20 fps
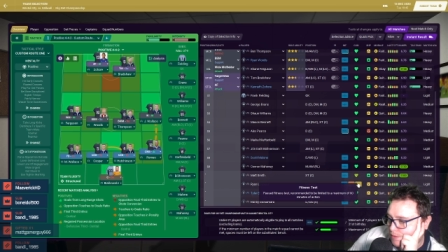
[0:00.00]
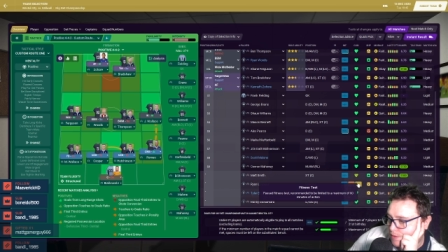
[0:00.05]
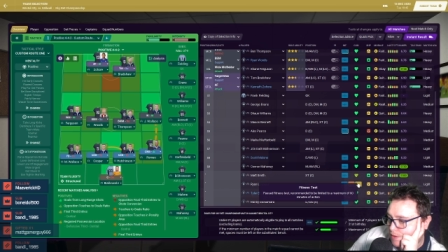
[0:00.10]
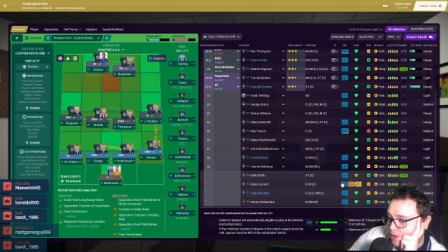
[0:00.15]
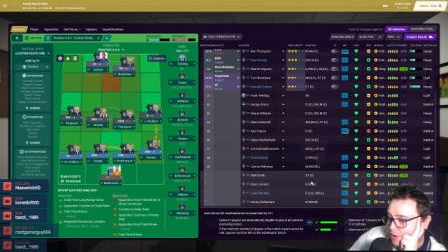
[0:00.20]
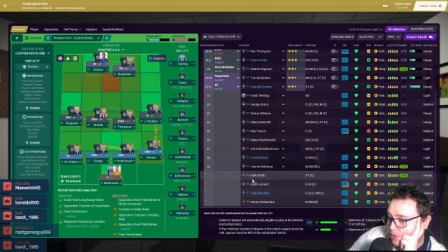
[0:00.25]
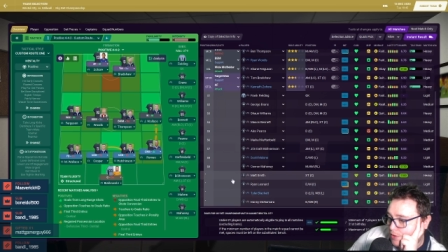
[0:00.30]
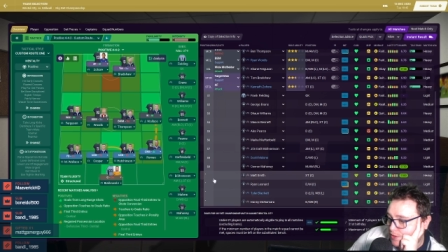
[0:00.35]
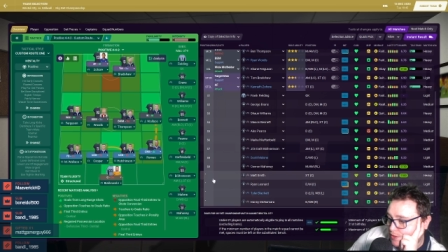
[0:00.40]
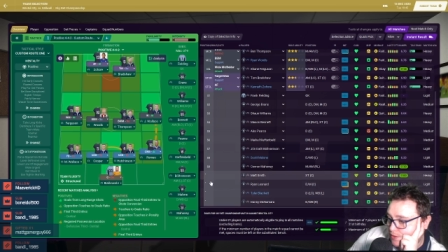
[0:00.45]

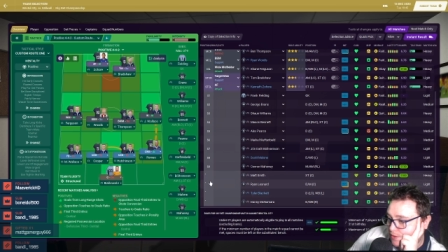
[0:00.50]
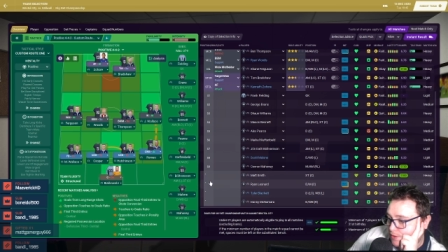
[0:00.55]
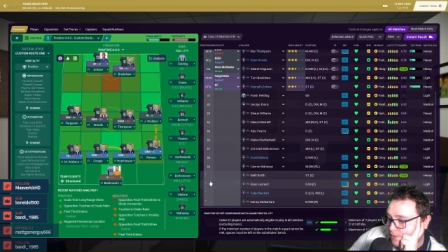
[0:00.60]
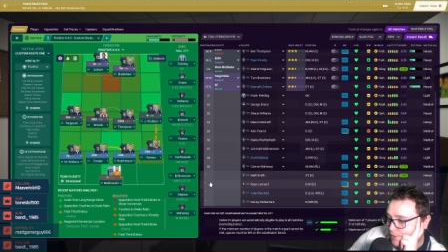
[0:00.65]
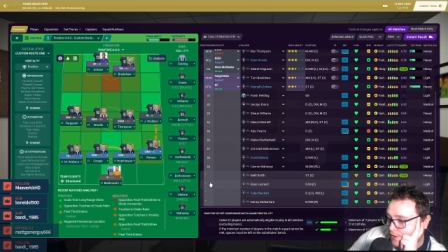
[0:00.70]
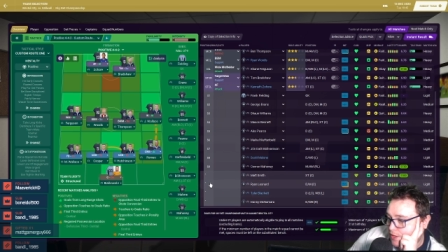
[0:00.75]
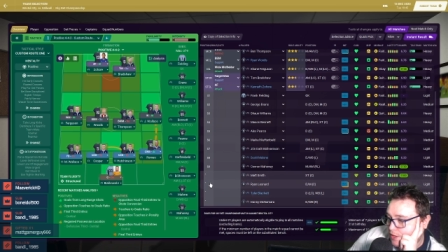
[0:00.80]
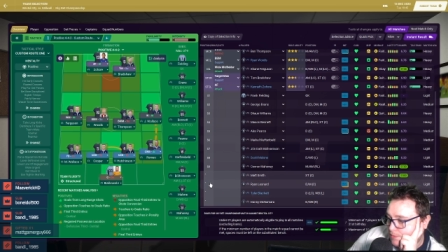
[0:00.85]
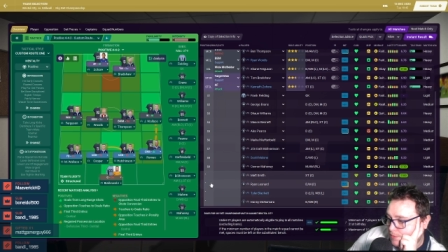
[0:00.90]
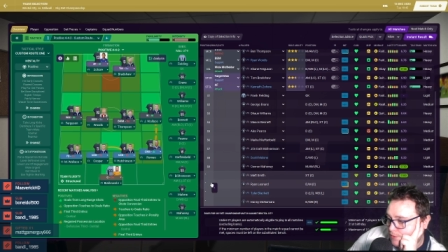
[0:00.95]
Oh, he's
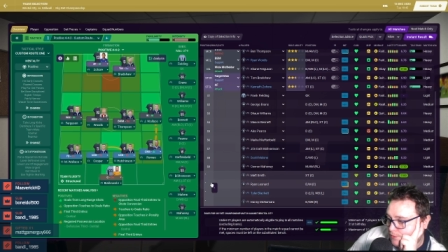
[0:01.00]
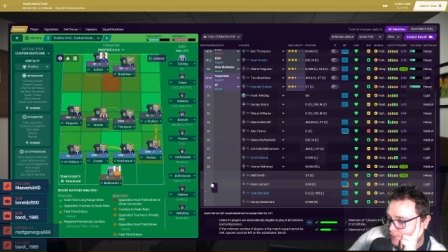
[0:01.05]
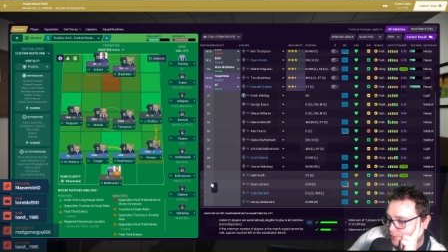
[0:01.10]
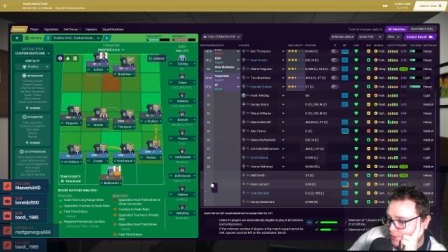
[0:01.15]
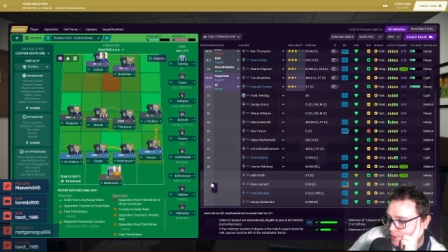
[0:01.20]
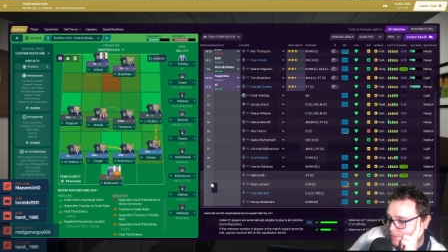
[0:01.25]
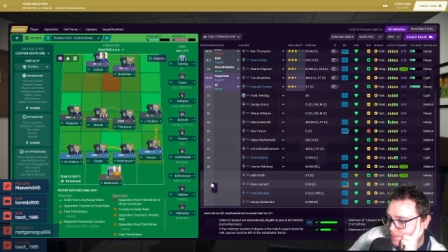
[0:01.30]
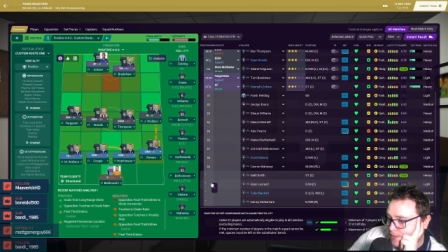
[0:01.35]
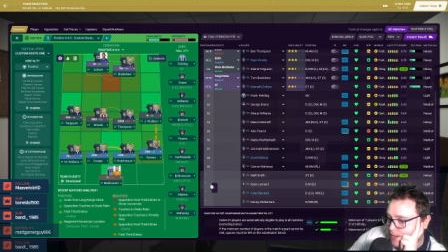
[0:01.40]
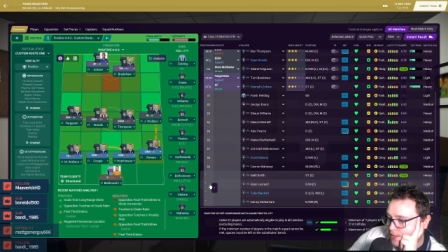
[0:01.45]
available
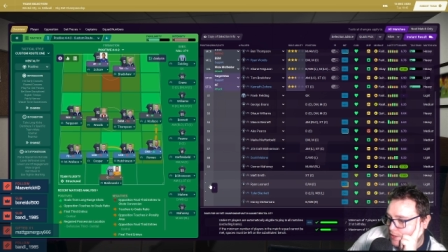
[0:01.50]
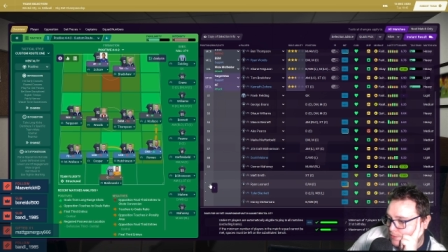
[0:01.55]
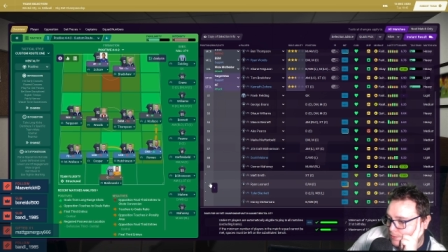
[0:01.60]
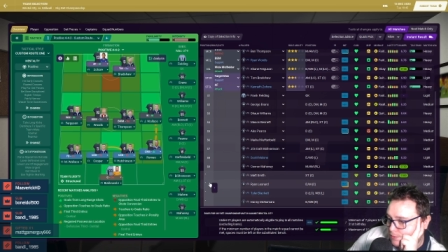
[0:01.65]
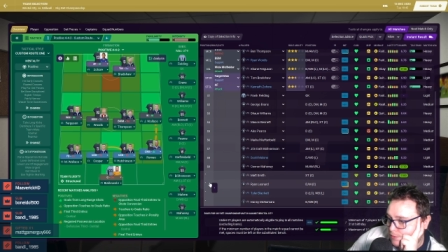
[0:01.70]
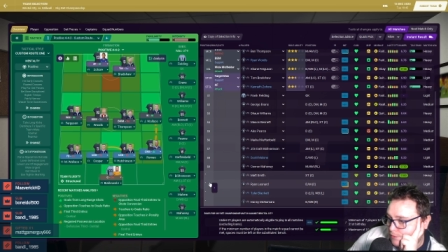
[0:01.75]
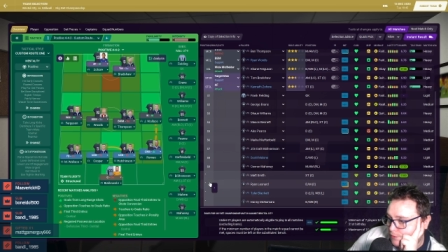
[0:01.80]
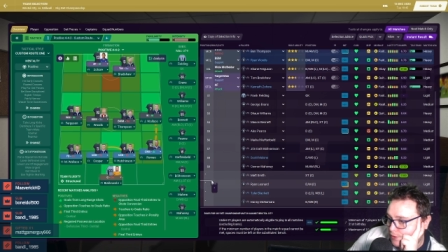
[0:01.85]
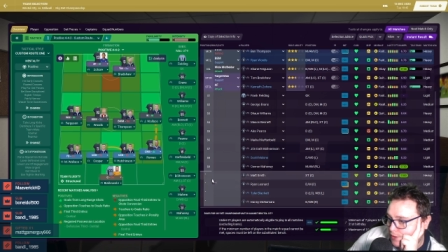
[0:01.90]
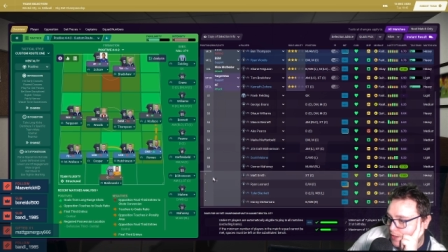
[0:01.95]
for a
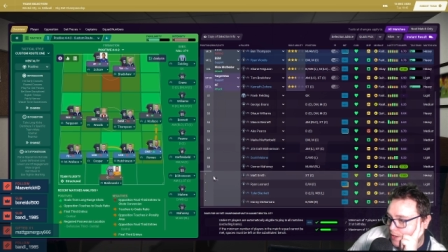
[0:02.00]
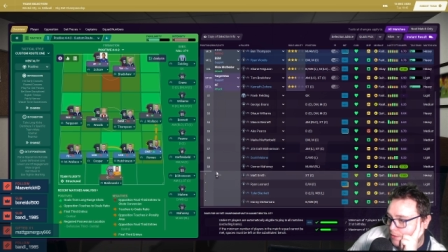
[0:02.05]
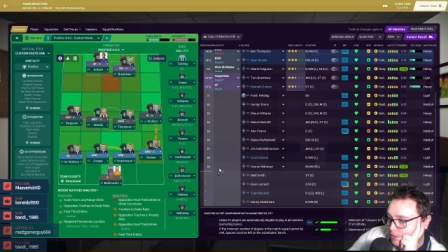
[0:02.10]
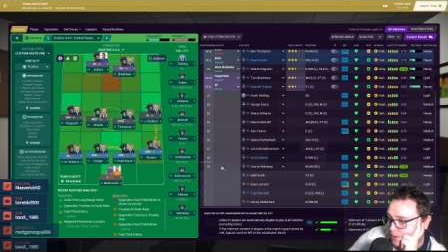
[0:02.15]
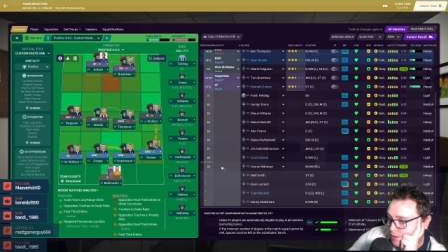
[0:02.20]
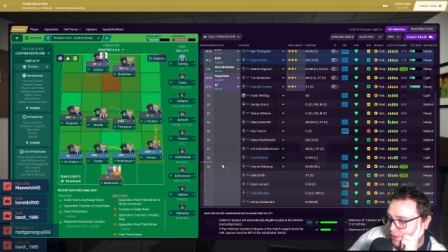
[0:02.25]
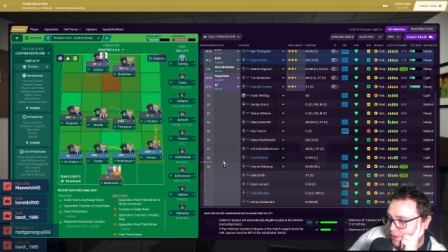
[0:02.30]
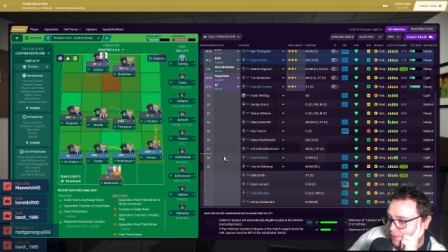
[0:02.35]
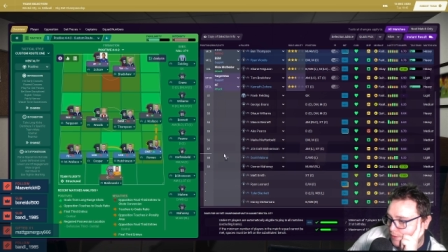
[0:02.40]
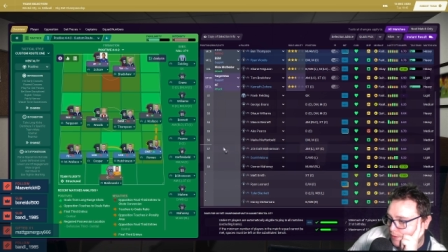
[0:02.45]
maximum of an
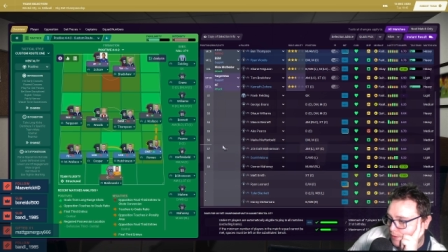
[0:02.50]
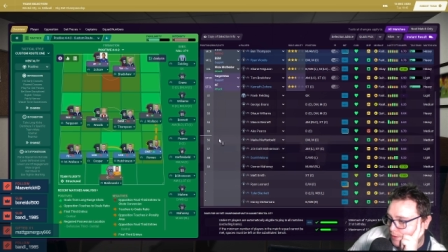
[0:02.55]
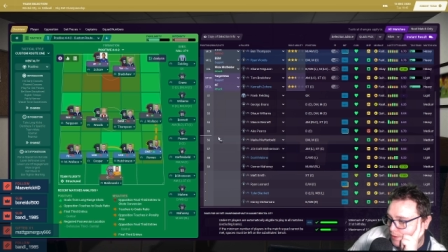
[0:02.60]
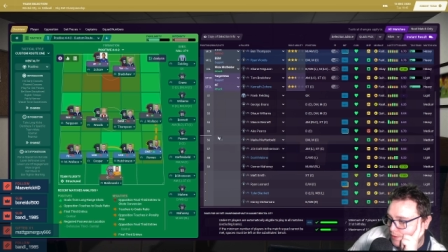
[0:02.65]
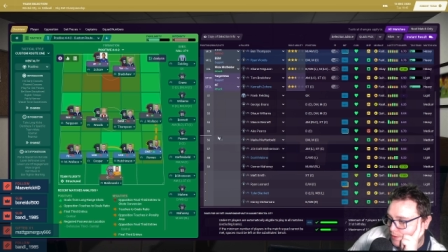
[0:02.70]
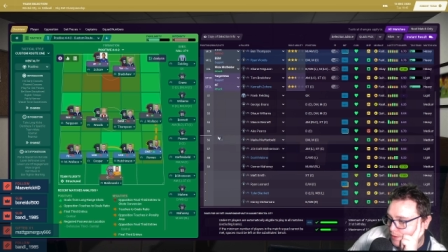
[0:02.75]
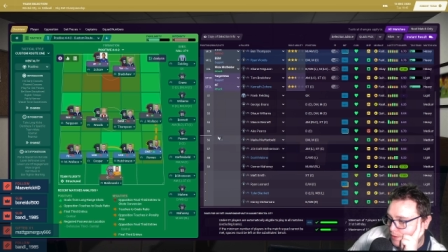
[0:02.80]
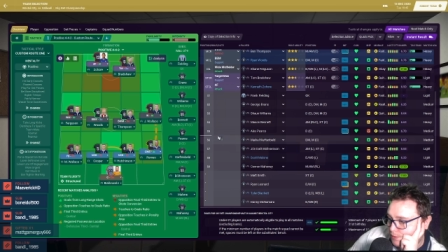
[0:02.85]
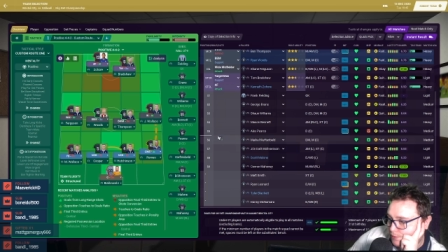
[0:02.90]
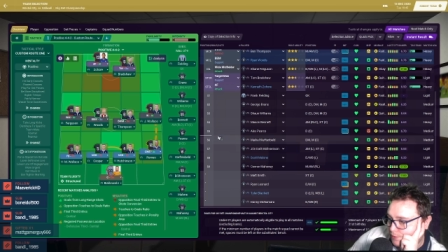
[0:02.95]
hour. I think
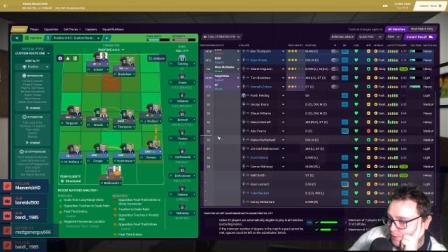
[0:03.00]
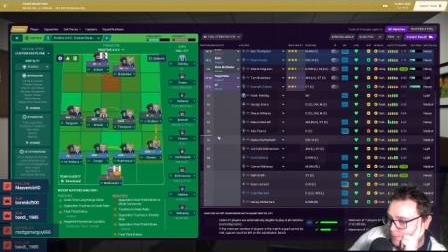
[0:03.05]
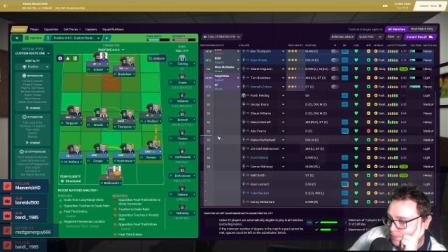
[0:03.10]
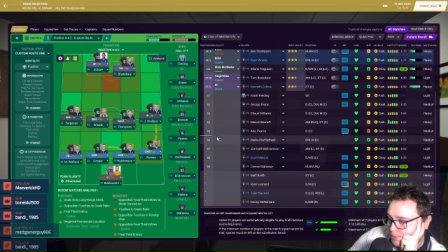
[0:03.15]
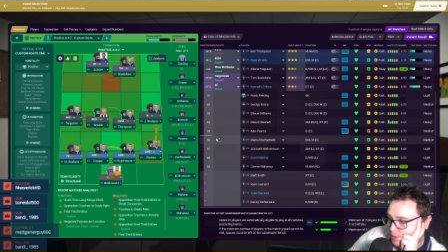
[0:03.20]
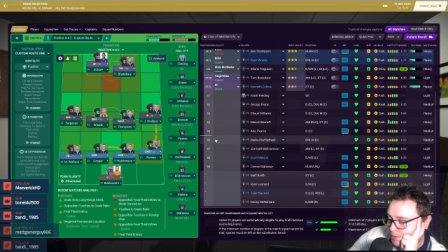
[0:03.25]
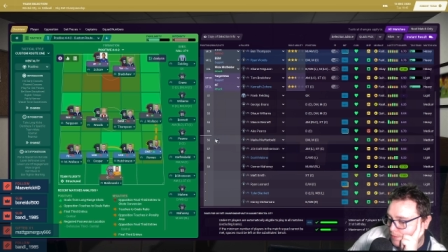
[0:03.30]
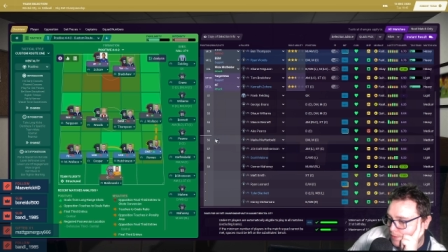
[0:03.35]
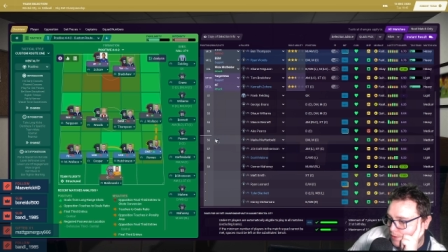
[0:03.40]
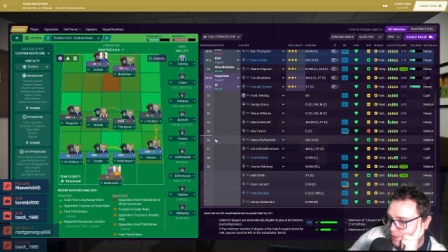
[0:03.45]
that's enough to
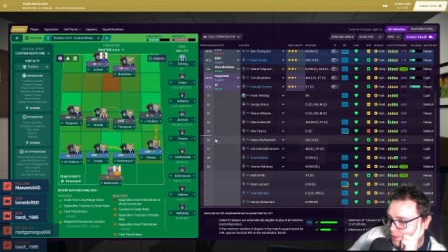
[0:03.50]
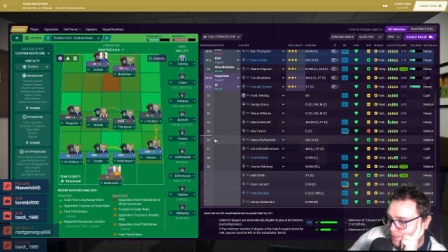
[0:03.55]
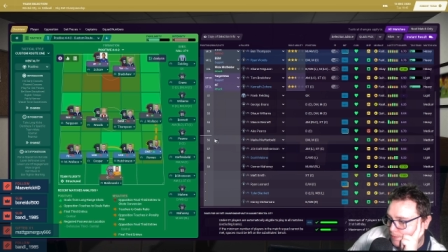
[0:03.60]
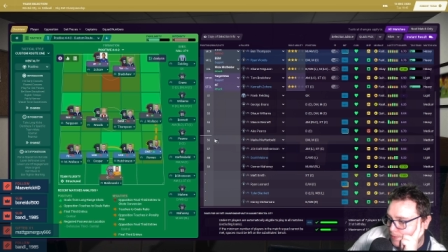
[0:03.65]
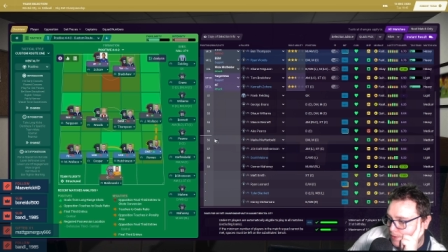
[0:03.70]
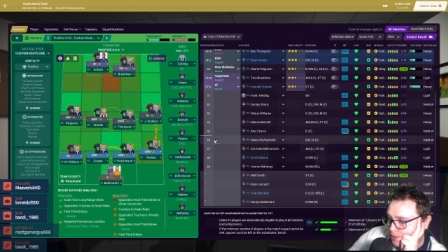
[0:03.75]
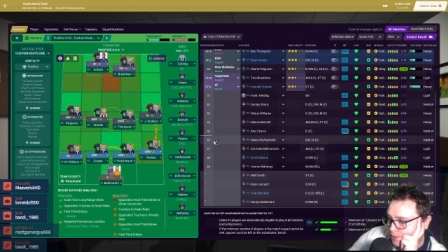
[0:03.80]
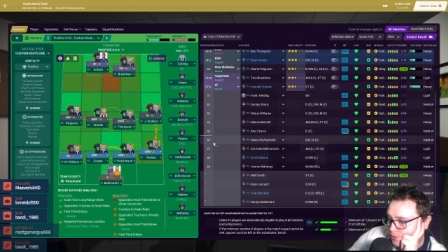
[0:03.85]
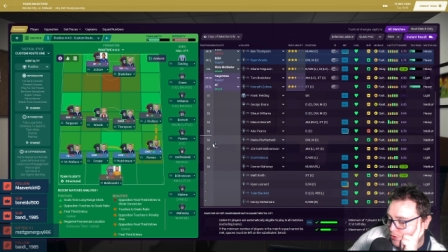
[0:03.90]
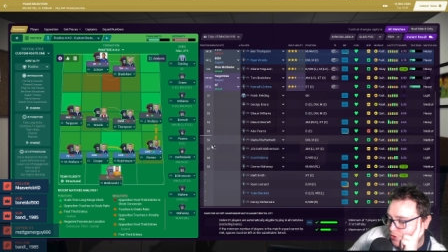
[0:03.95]
put him on the
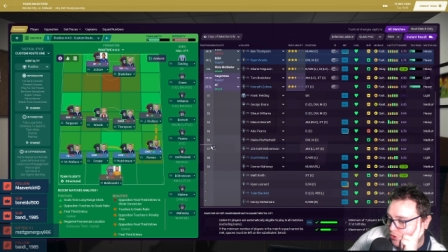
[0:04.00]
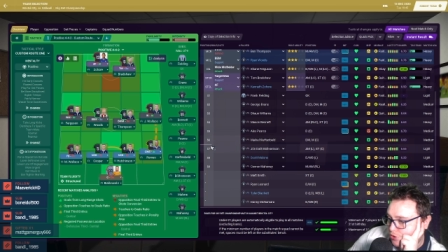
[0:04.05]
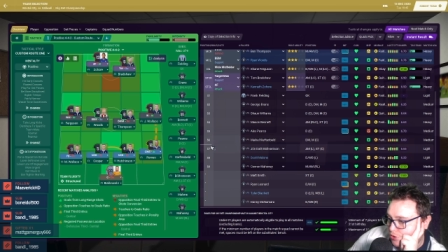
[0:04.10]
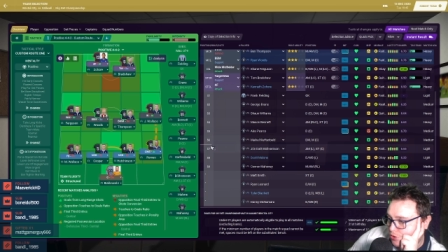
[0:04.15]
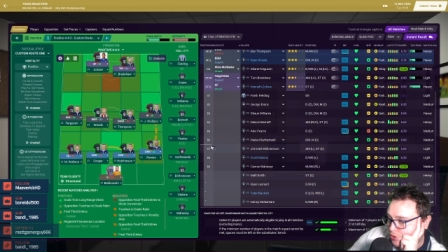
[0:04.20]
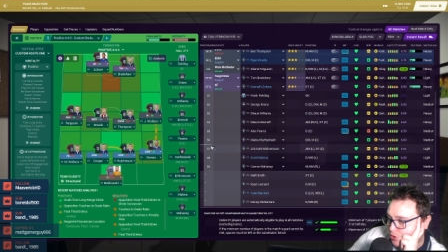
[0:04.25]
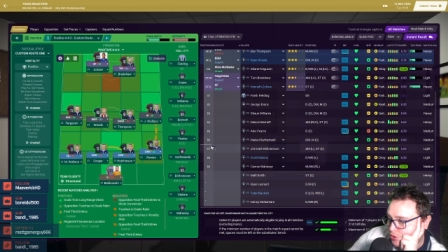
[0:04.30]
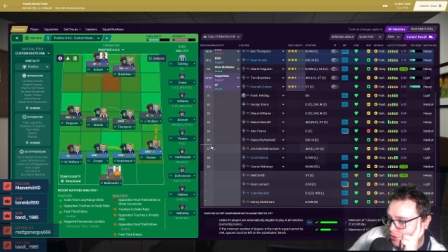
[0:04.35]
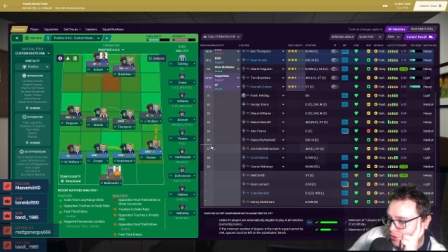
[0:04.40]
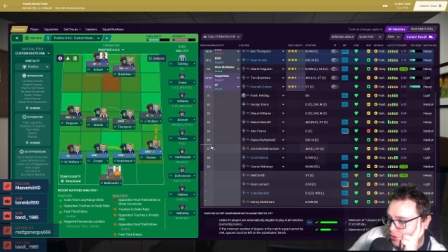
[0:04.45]
bench.